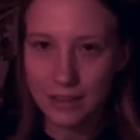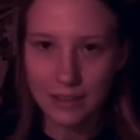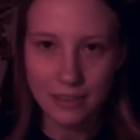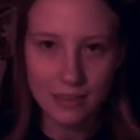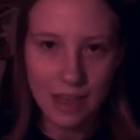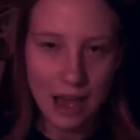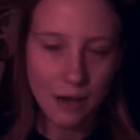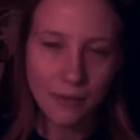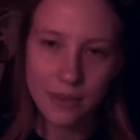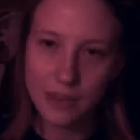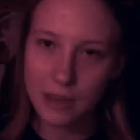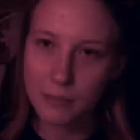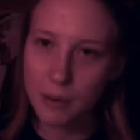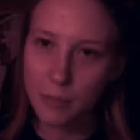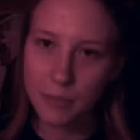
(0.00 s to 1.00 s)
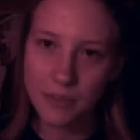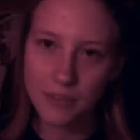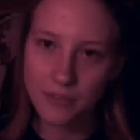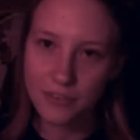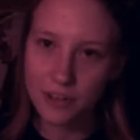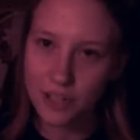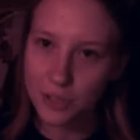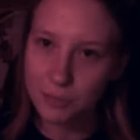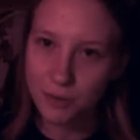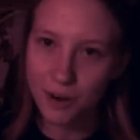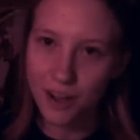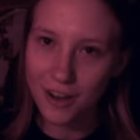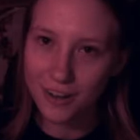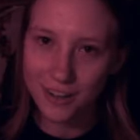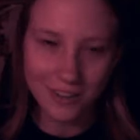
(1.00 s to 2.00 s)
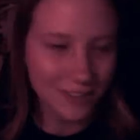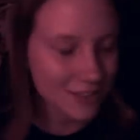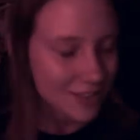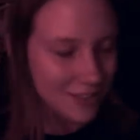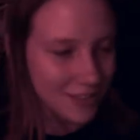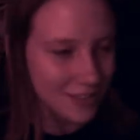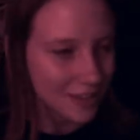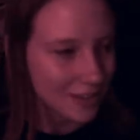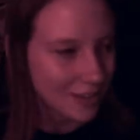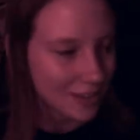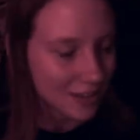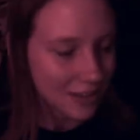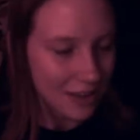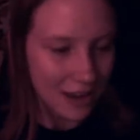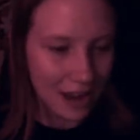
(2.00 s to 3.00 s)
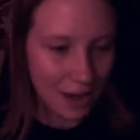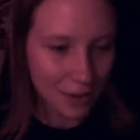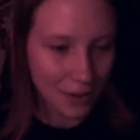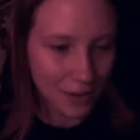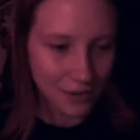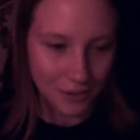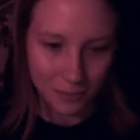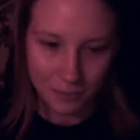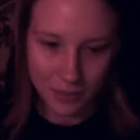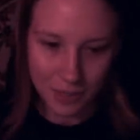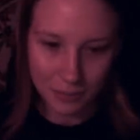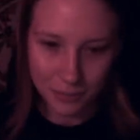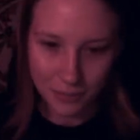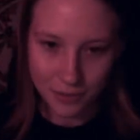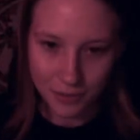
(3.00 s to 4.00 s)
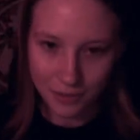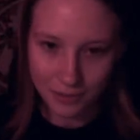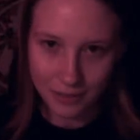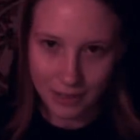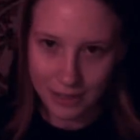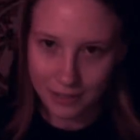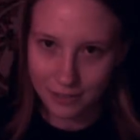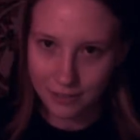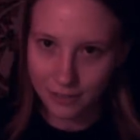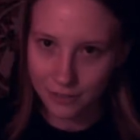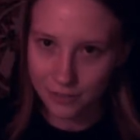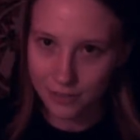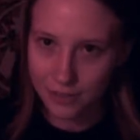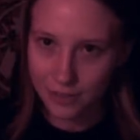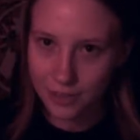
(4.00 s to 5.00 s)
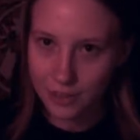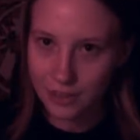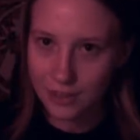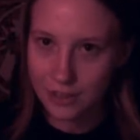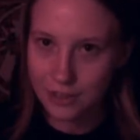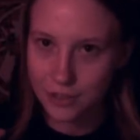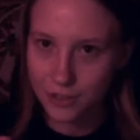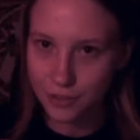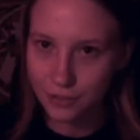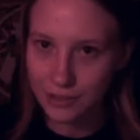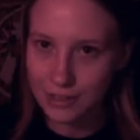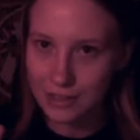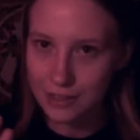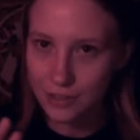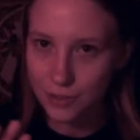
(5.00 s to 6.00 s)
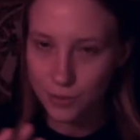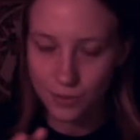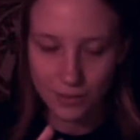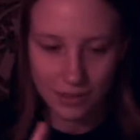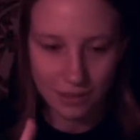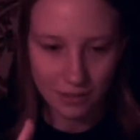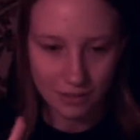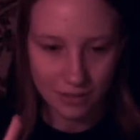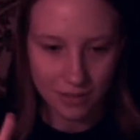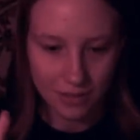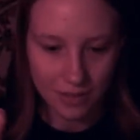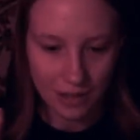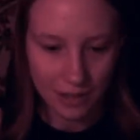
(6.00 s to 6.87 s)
how they come up with the finished products and how other people kind of integrate into these,